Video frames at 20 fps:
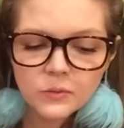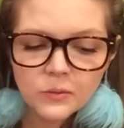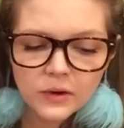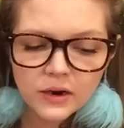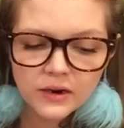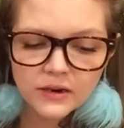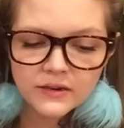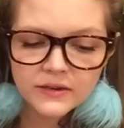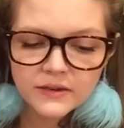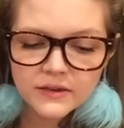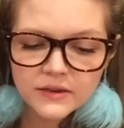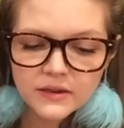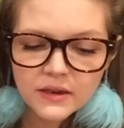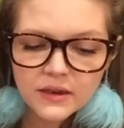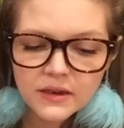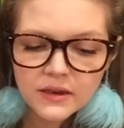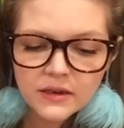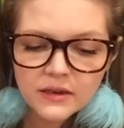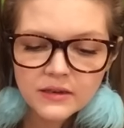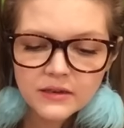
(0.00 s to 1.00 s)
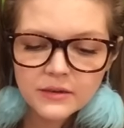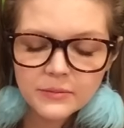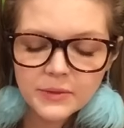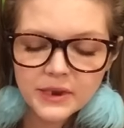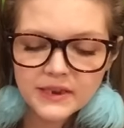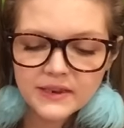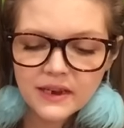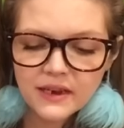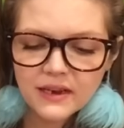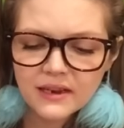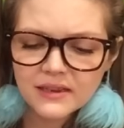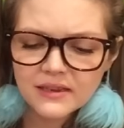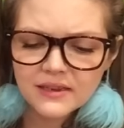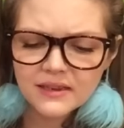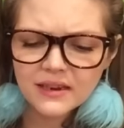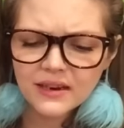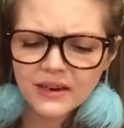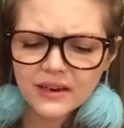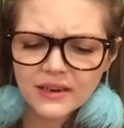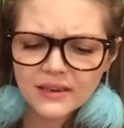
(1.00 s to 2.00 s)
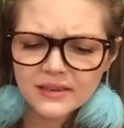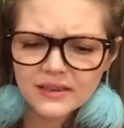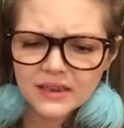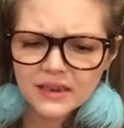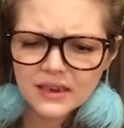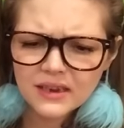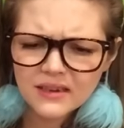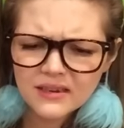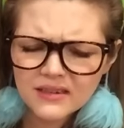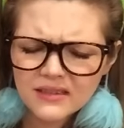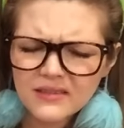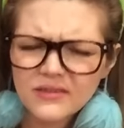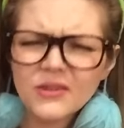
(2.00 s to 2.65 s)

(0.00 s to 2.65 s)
worst to be taken seriously.